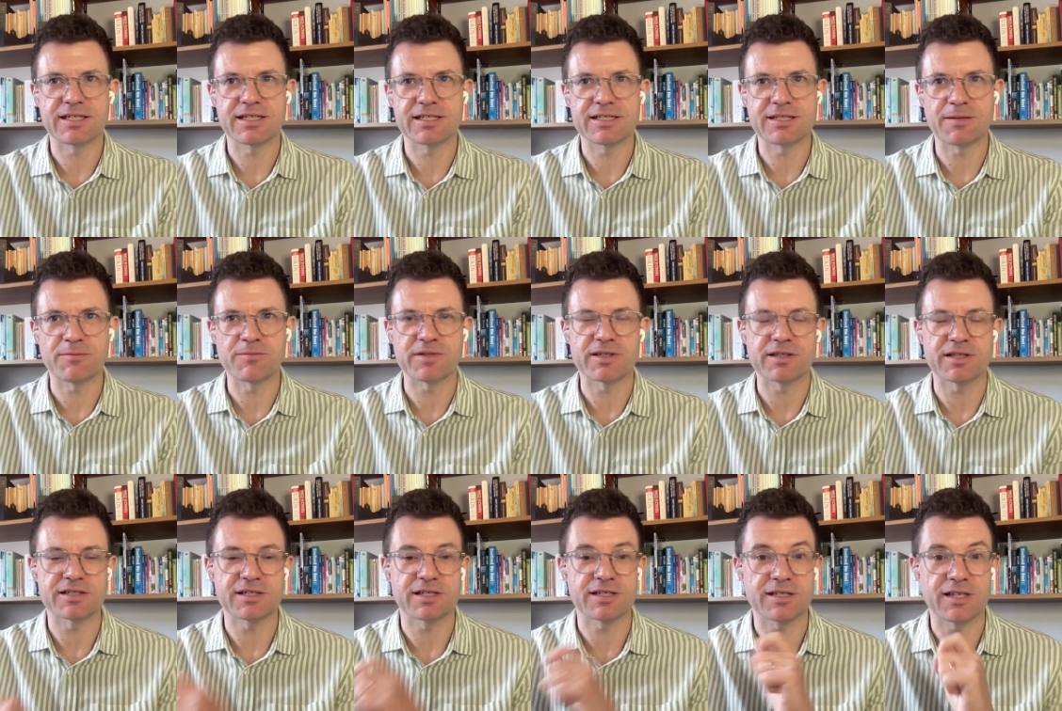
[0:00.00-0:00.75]
something
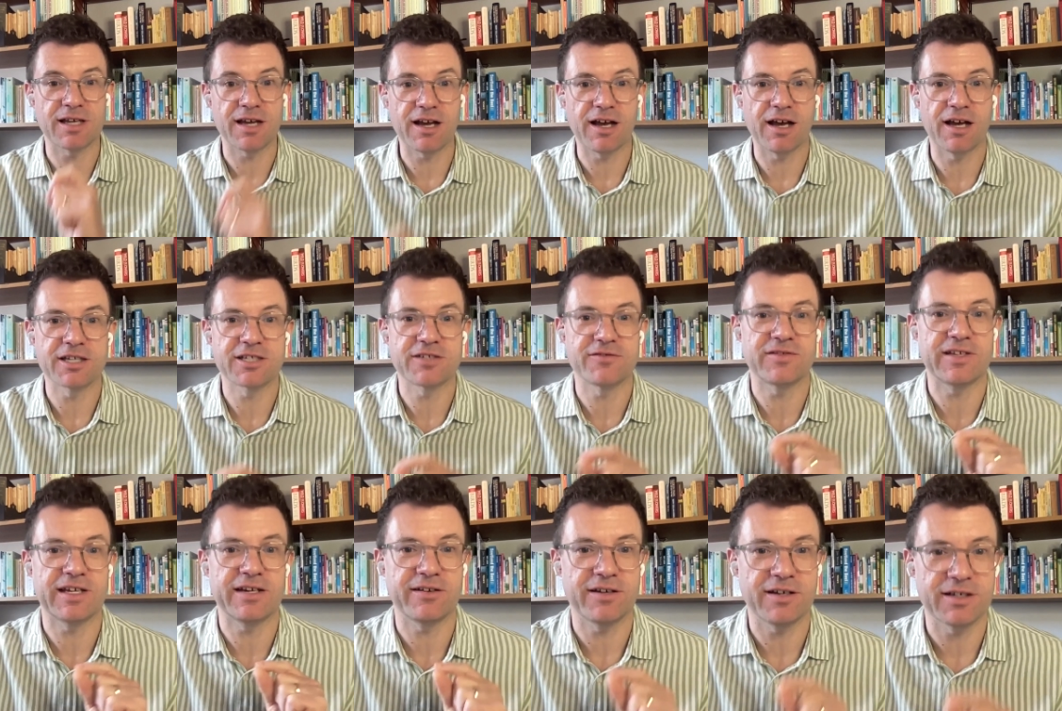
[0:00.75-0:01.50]
that's at the heart of
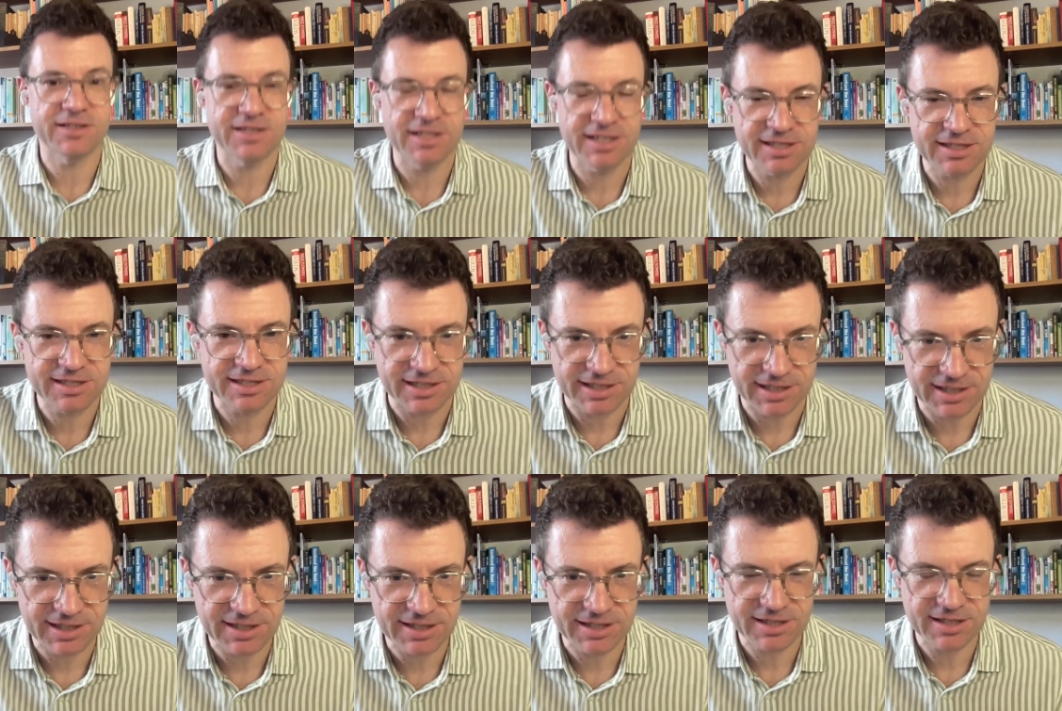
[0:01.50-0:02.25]
their
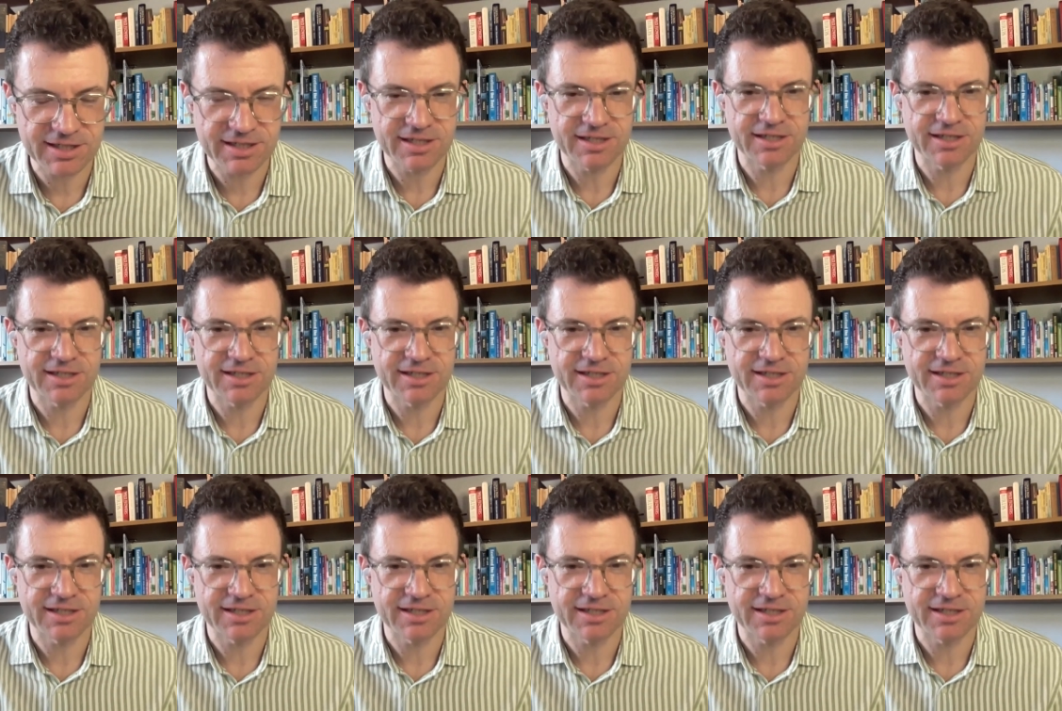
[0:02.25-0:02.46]
artistic